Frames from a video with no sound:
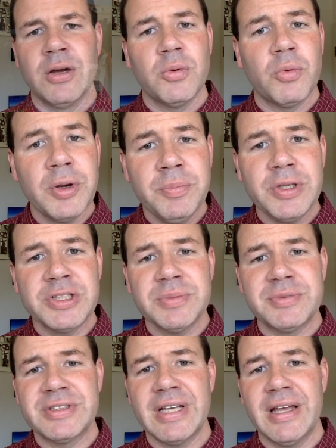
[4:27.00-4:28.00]
One bishop
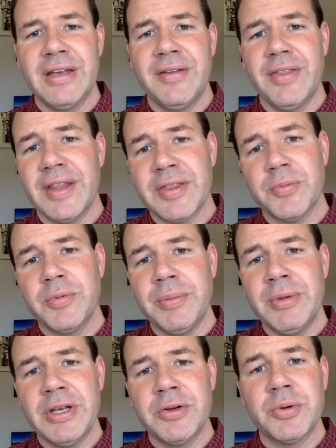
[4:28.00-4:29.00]
said that the
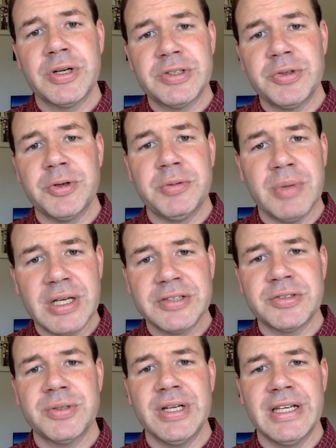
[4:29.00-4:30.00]
women who are doing
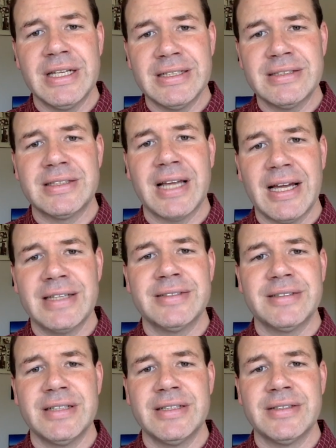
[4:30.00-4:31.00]
ministry in his
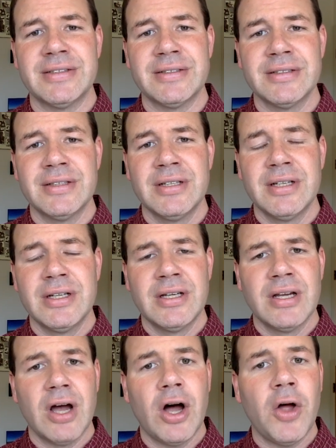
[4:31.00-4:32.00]
diocese
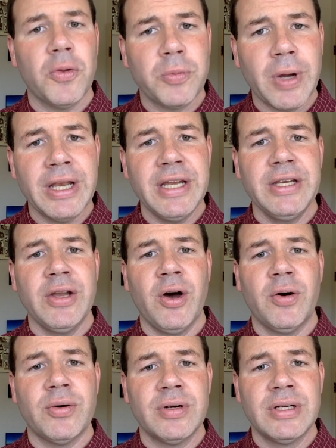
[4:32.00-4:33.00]
already
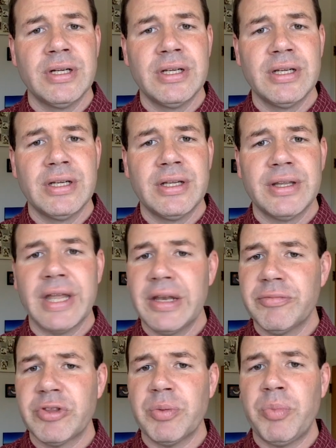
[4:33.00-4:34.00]
know that
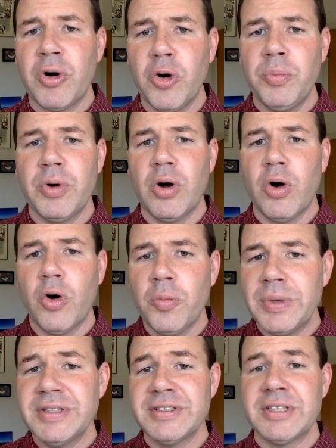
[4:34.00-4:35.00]
if the Pope
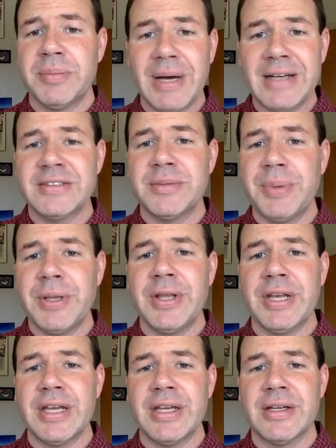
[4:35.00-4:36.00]
opens the
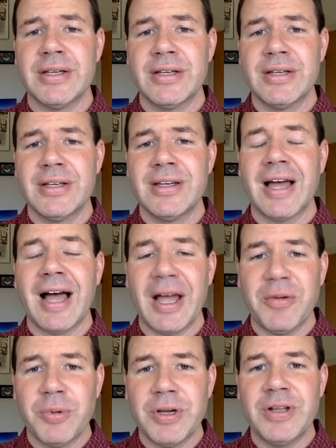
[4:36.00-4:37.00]
possibility, I
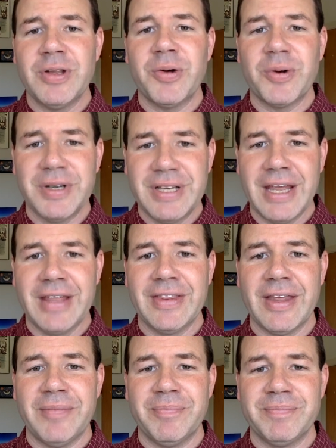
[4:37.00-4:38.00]
will ordain
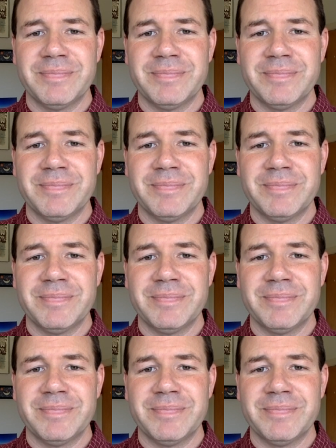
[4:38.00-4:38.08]
them.